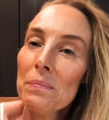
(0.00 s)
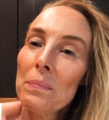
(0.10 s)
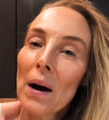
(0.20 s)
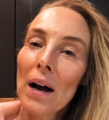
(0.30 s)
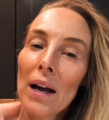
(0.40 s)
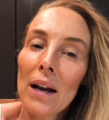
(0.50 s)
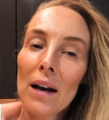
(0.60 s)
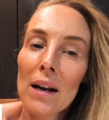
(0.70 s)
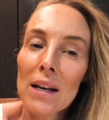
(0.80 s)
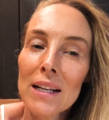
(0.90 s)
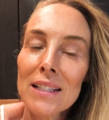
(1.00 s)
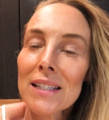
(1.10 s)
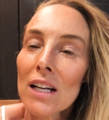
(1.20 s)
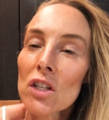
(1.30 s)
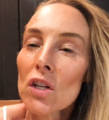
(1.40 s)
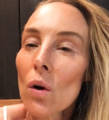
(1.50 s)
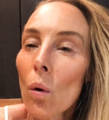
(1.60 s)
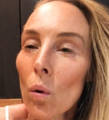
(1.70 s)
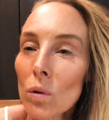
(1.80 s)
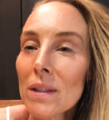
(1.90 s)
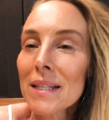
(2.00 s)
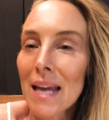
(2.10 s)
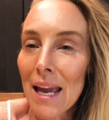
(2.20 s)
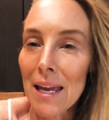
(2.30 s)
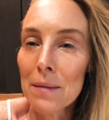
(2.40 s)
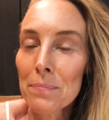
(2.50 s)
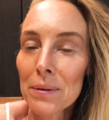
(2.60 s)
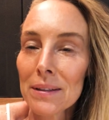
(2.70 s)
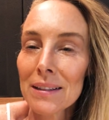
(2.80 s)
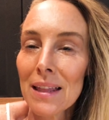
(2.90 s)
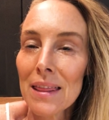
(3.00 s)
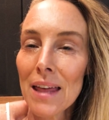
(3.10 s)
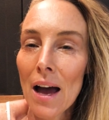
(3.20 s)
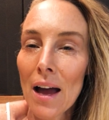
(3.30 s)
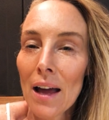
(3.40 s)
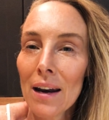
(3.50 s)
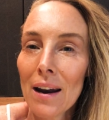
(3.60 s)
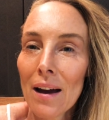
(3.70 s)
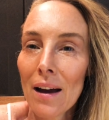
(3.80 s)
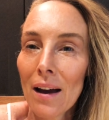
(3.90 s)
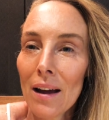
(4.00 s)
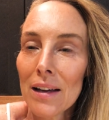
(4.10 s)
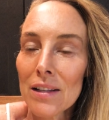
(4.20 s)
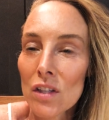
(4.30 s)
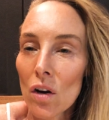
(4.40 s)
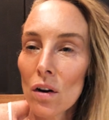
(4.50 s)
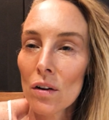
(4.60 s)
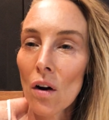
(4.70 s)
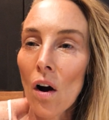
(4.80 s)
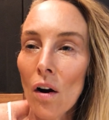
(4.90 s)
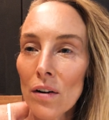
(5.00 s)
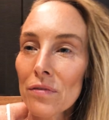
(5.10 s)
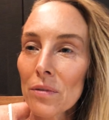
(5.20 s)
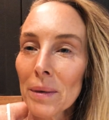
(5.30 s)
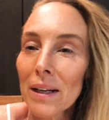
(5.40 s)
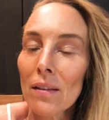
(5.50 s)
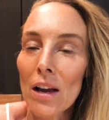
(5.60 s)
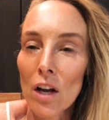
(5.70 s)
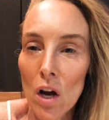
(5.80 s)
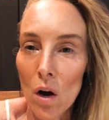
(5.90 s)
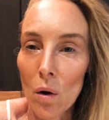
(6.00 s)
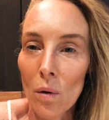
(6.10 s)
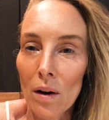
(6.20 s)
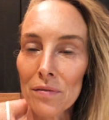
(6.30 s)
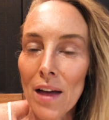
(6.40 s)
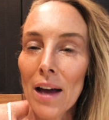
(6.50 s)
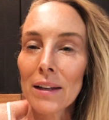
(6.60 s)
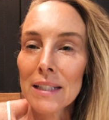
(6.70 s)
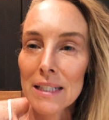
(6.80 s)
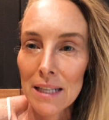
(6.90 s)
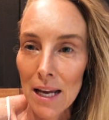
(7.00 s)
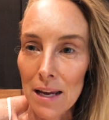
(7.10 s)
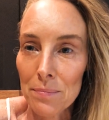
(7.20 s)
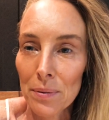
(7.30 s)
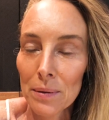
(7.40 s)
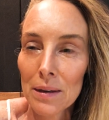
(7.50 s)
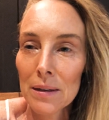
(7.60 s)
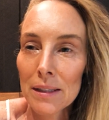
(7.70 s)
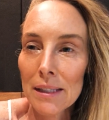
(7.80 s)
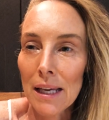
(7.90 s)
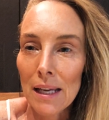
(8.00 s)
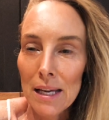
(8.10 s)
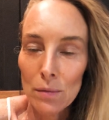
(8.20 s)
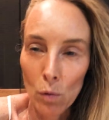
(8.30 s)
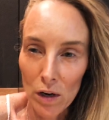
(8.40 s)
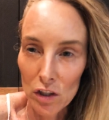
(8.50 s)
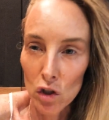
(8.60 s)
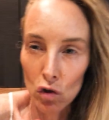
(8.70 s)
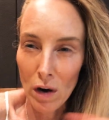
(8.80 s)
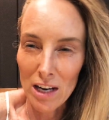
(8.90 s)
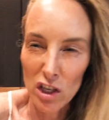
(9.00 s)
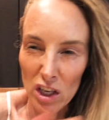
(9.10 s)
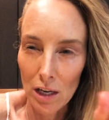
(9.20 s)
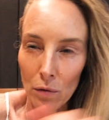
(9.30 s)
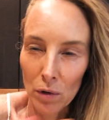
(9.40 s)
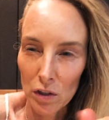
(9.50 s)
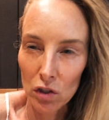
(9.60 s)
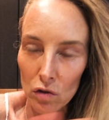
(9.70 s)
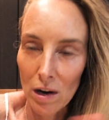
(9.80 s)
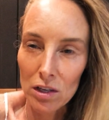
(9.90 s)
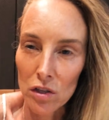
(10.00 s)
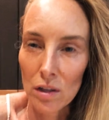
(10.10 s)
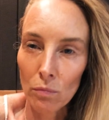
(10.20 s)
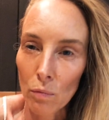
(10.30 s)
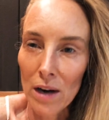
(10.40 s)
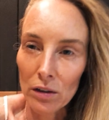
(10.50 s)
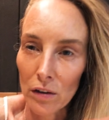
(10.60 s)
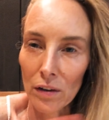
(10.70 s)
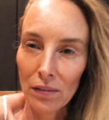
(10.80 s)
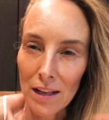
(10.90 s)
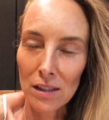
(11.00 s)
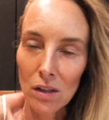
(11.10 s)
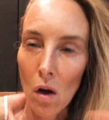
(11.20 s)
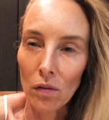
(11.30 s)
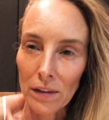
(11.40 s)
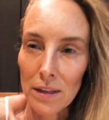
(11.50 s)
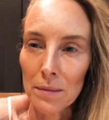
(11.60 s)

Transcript: But it's such an old tape that it's hard for me to let go of that tape. It's like I want to scratch it. I want to scratch the record and that song that